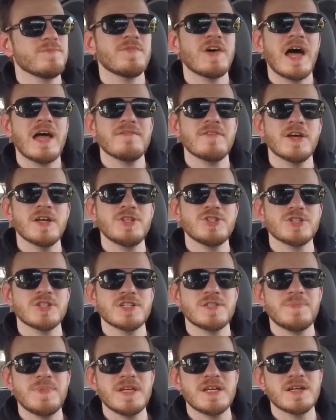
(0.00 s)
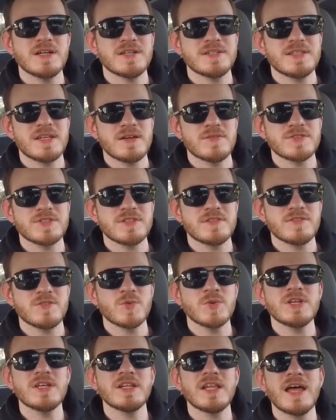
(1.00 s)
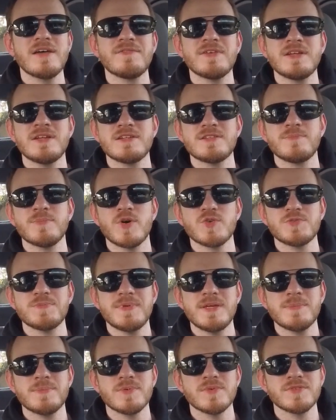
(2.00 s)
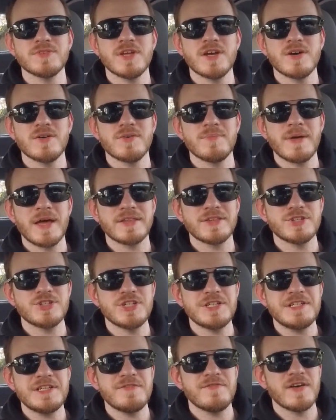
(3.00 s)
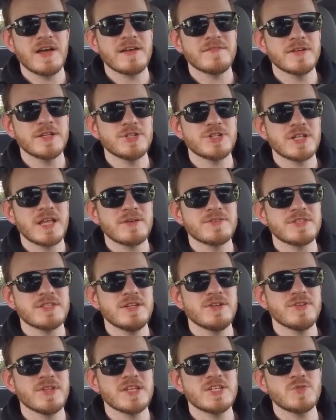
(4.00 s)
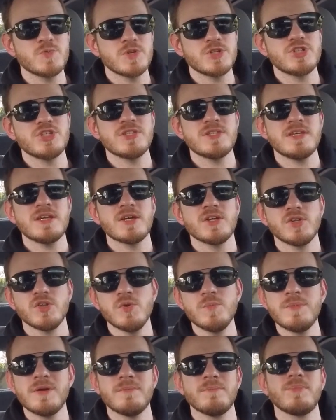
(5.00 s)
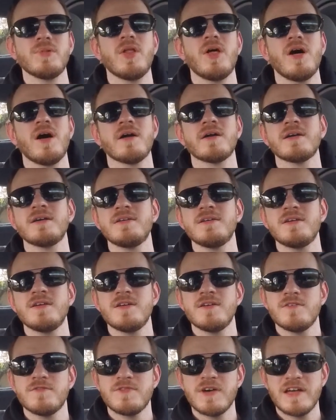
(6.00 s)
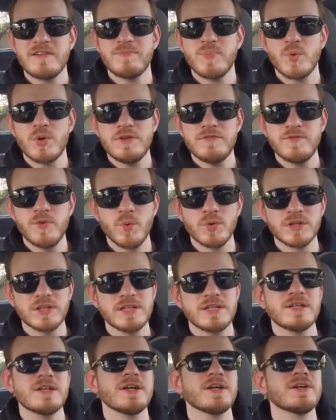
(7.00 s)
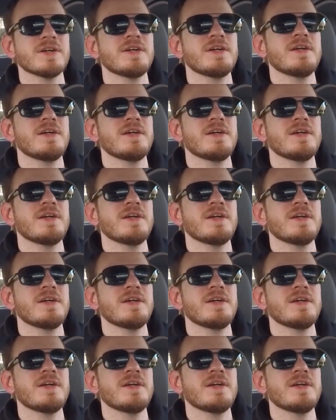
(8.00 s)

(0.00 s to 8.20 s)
500s, because that was 2011, as most people know about the GT 500. That was the year they switched to the aluminum block 5.4 liter,